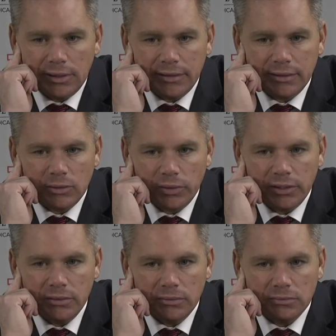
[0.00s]
think
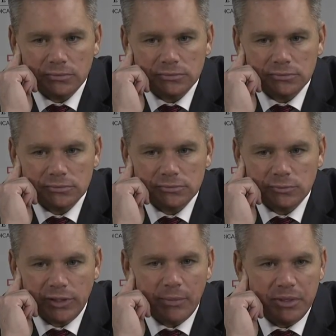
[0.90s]
we
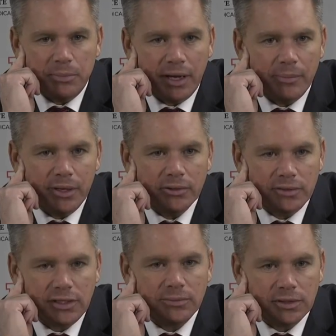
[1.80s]
got beat by a better
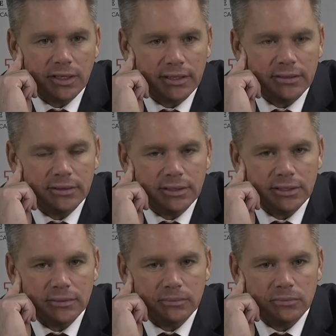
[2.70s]
team tonight,
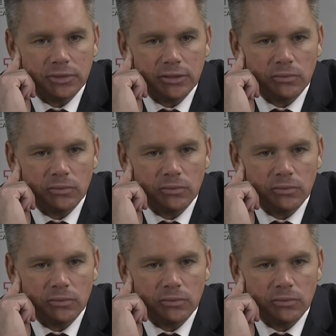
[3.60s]
and